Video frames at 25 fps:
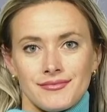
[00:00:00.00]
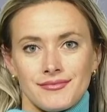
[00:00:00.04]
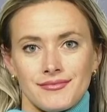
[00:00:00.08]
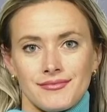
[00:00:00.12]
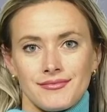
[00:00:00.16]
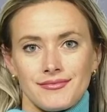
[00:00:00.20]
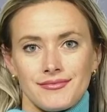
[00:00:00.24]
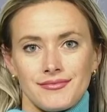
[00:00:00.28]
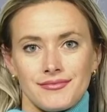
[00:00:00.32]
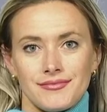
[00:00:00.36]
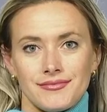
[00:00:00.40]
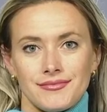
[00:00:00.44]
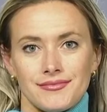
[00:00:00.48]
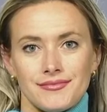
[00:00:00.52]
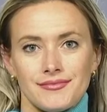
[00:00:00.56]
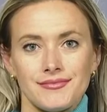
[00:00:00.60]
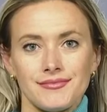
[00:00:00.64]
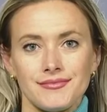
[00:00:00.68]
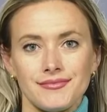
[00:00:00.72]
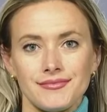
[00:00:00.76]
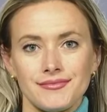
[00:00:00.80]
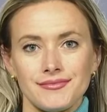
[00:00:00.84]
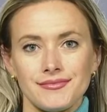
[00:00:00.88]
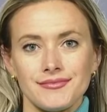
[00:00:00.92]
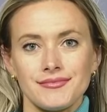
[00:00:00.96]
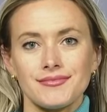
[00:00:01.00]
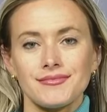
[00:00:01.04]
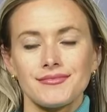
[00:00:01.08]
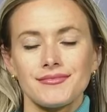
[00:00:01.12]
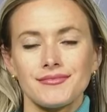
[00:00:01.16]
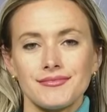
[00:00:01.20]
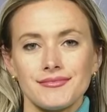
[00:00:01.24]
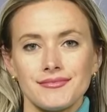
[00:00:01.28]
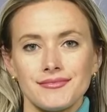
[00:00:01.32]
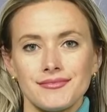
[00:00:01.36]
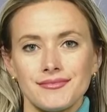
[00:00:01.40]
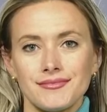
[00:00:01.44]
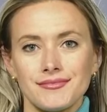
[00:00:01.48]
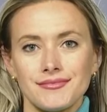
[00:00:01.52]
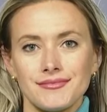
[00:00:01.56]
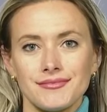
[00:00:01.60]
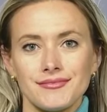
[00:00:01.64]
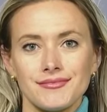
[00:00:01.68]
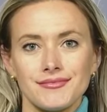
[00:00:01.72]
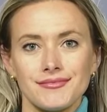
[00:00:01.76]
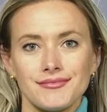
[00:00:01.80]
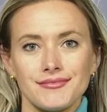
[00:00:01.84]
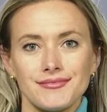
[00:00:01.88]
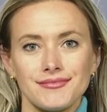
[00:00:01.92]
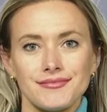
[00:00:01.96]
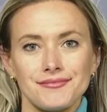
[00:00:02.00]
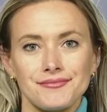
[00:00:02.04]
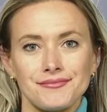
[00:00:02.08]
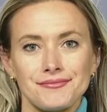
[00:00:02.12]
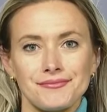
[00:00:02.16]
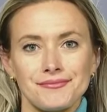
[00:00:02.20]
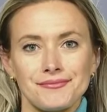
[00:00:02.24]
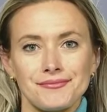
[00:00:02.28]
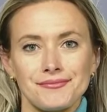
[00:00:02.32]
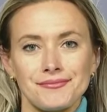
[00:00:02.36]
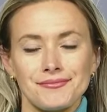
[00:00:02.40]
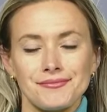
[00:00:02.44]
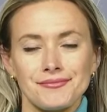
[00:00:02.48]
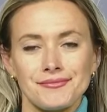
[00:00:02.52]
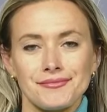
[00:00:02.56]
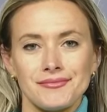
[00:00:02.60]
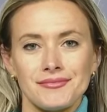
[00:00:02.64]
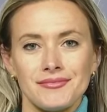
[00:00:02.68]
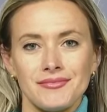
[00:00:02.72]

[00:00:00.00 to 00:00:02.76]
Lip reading: [no speech]